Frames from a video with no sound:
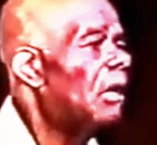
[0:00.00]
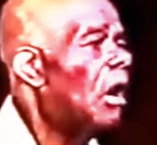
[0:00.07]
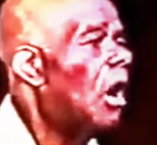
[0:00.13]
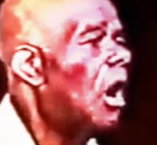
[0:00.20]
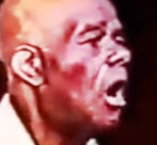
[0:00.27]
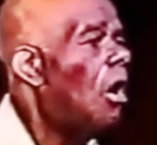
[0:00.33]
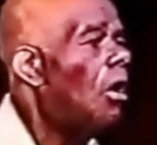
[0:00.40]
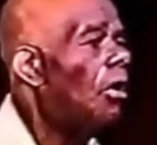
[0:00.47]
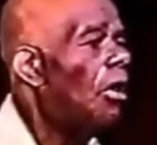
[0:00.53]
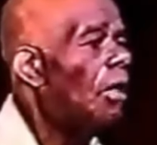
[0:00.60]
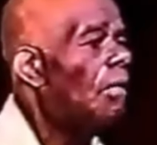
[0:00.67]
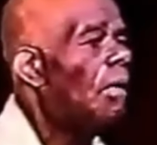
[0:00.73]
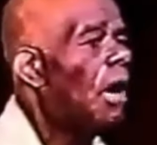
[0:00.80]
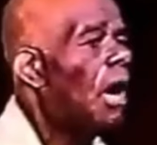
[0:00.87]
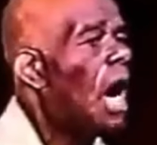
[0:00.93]
that
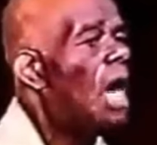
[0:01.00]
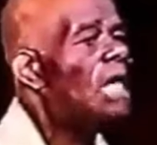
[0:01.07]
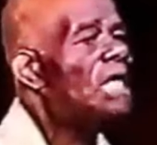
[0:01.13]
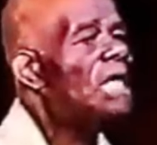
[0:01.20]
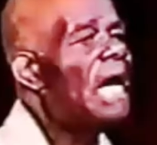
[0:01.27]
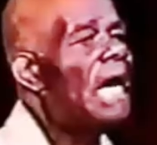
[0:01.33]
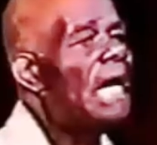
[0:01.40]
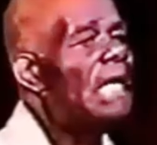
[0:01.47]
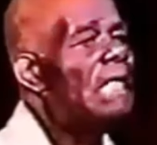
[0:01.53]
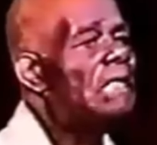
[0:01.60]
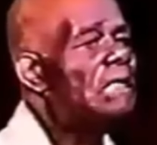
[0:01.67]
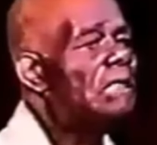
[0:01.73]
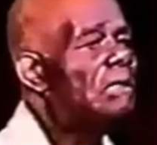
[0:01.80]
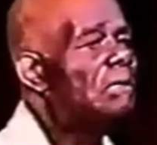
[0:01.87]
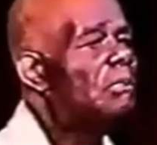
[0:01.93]
all
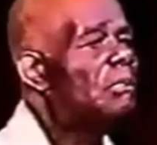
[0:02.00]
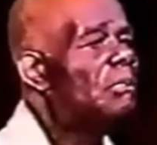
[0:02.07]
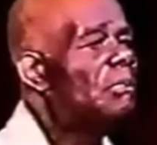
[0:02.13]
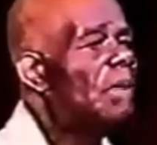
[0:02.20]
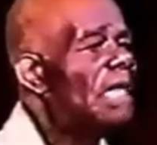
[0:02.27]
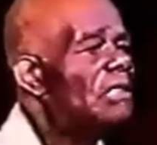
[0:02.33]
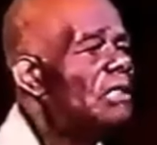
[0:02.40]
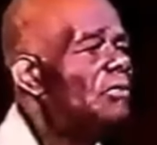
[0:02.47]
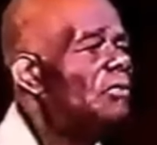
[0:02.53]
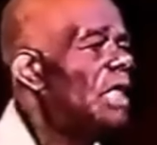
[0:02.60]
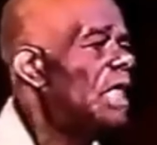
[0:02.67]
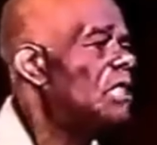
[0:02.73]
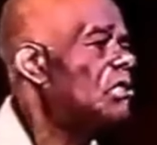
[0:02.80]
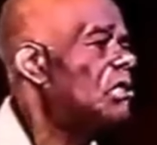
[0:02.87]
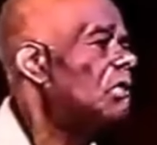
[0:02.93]
organized present
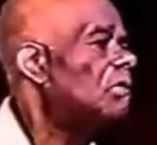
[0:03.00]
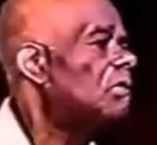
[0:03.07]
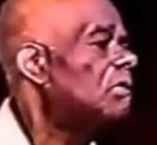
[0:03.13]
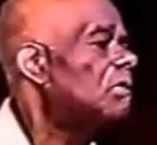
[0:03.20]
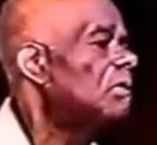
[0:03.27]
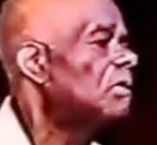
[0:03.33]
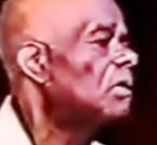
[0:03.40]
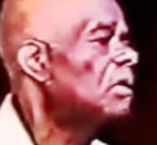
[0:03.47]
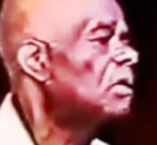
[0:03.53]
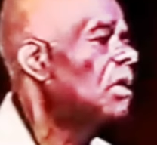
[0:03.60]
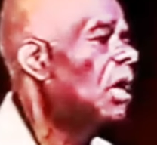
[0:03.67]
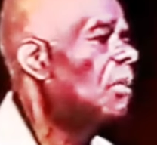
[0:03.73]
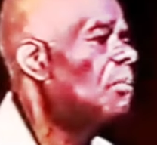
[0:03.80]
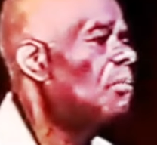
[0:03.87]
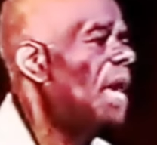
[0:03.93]
religions
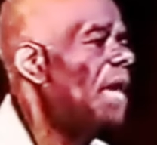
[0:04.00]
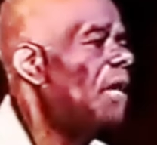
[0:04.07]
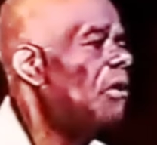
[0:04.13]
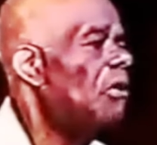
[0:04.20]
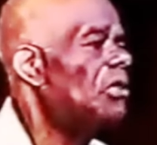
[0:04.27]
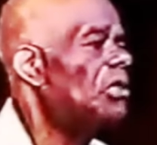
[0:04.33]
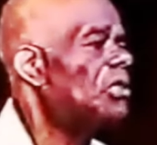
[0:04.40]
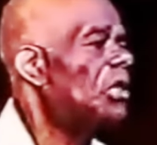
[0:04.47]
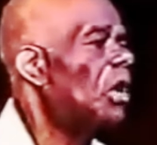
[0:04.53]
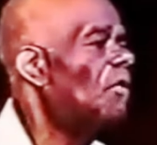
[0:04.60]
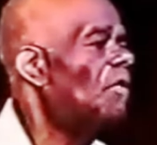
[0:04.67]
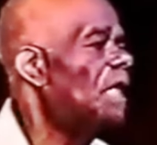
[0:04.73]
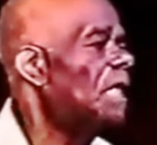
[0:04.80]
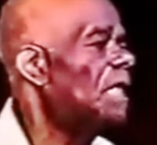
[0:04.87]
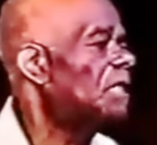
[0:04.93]
are male
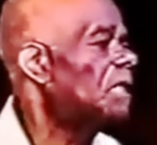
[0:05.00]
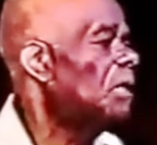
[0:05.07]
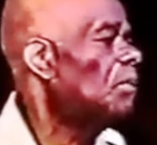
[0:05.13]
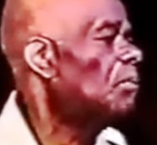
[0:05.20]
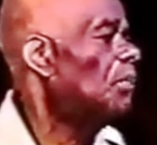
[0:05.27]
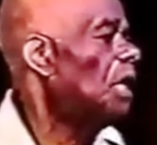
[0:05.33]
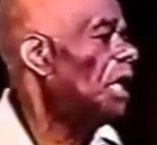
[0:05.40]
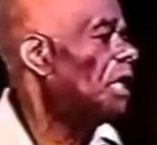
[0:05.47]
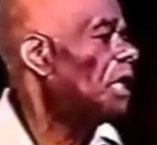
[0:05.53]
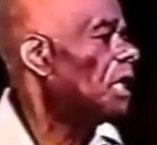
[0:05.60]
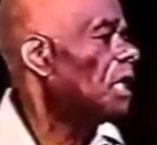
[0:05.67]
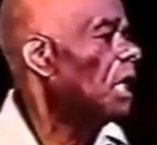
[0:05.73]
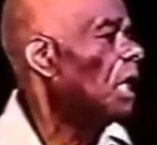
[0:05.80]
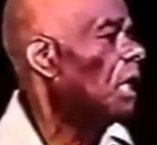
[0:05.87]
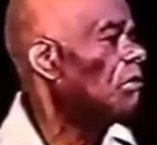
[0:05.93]
chauvinist
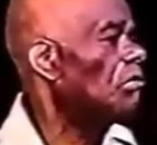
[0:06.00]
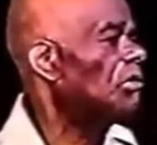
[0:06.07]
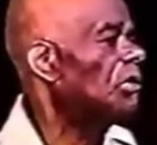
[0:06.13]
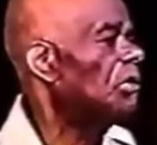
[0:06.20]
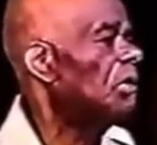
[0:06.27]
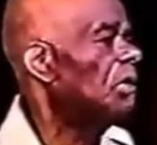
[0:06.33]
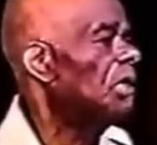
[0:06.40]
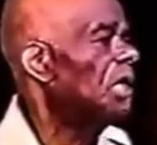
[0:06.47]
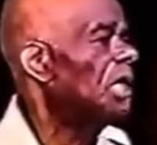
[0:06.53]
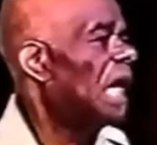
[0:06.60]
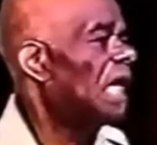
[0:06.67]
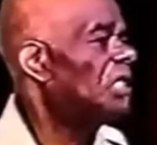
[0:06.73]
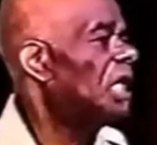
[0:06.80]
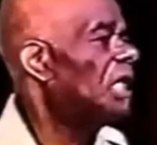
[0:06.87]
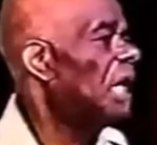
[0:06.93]
murder cults. And
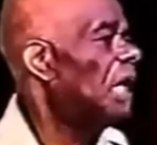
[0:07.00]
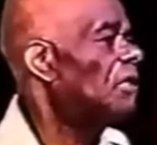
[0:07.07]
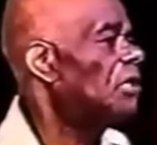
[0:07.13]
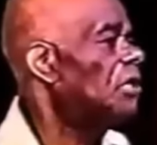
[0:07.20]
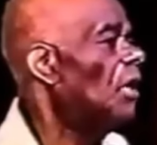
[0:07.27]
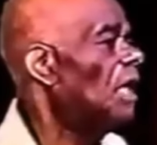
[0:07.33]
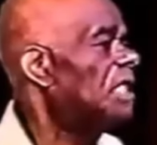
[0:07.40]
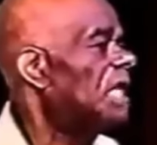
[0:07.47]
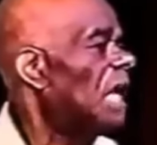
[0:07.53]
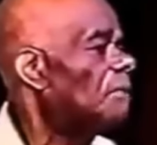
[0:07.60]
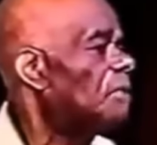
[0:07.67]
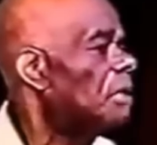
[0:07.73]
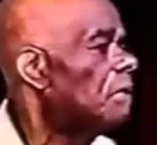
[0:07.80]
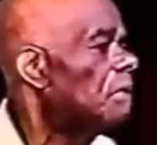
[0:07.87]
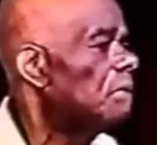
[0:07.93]
I say there is no
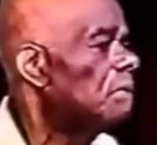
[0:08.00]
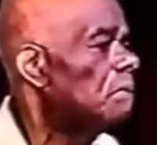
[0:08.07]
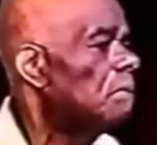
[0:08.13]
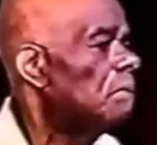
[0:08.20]
exception.